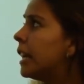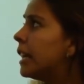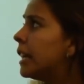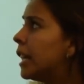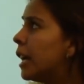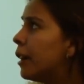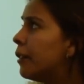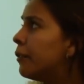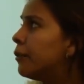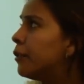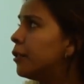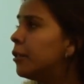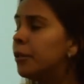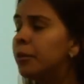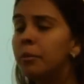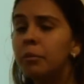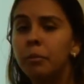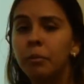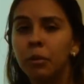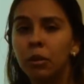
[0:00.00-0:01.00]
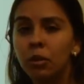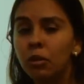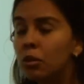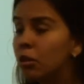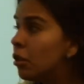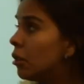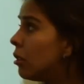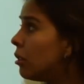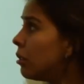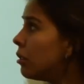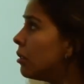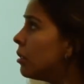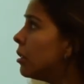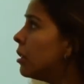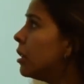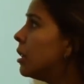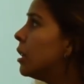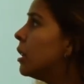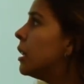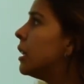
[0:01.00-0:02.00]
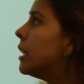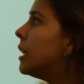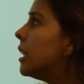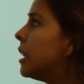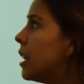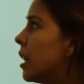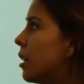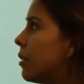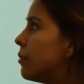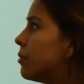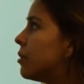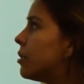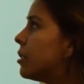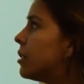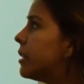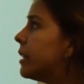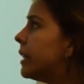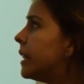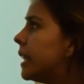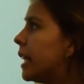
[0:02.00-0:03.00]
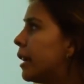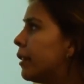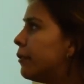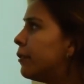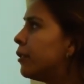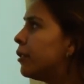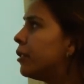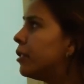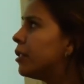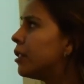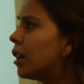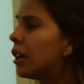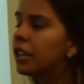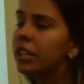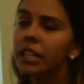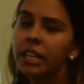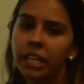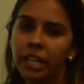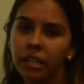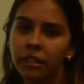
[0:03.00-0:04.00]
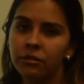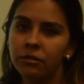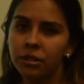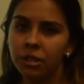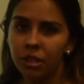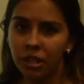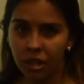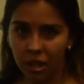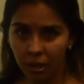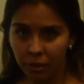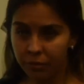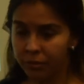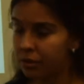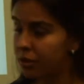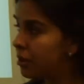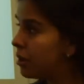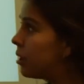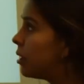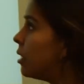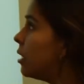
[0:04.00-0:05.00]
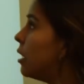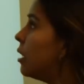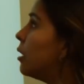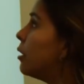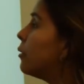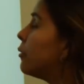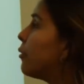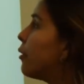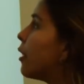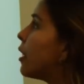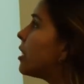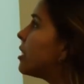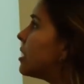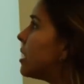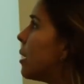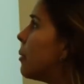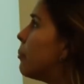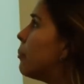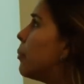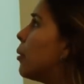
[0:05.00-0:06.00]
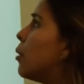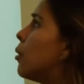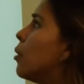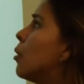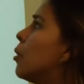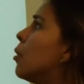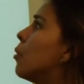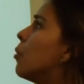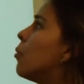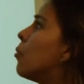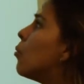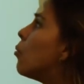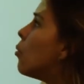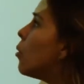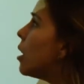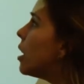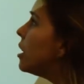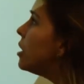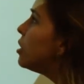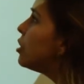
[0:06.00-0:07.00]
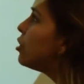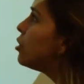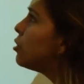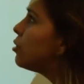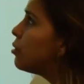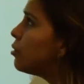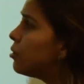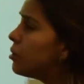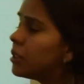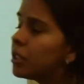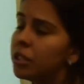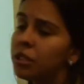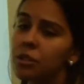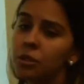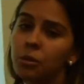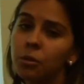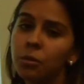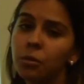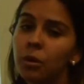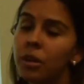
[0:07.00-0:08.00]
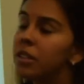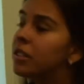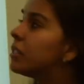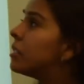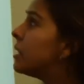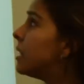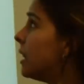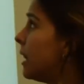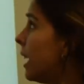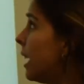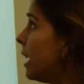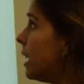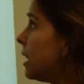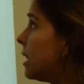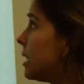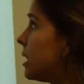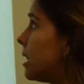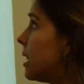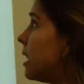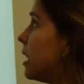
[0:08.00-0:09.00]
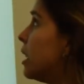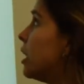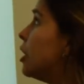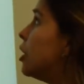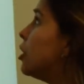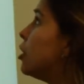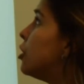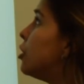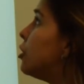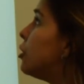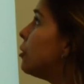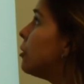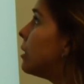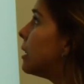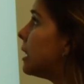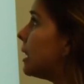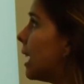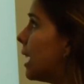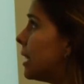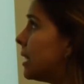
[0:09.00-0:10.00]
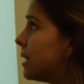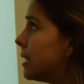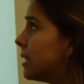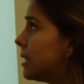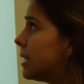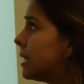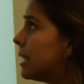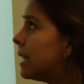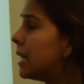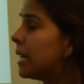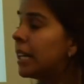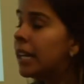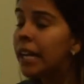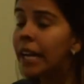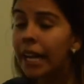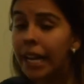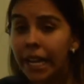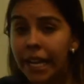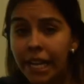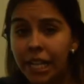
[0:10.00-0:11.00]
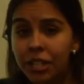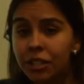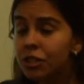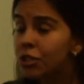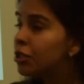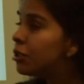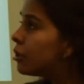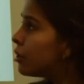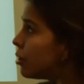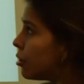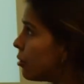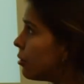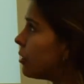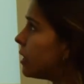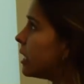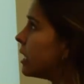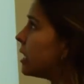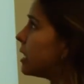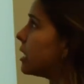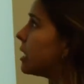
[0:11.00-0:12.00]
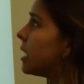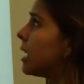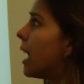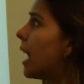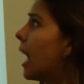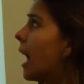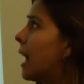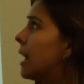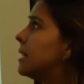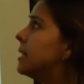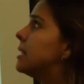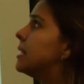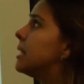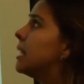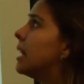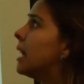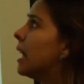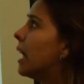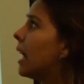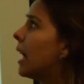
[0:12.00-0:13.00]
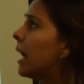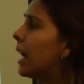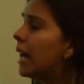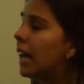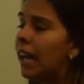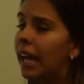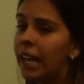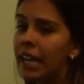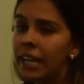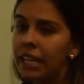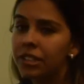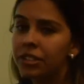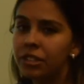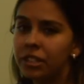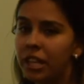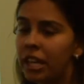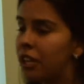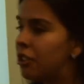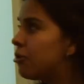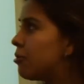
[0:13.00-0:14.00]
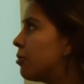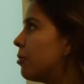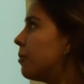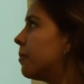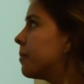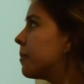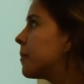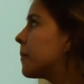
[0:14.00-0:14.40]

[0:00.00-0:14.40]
Never plural nouns, never non-count nouns. For example, one student was late to class. Each student has a schedule.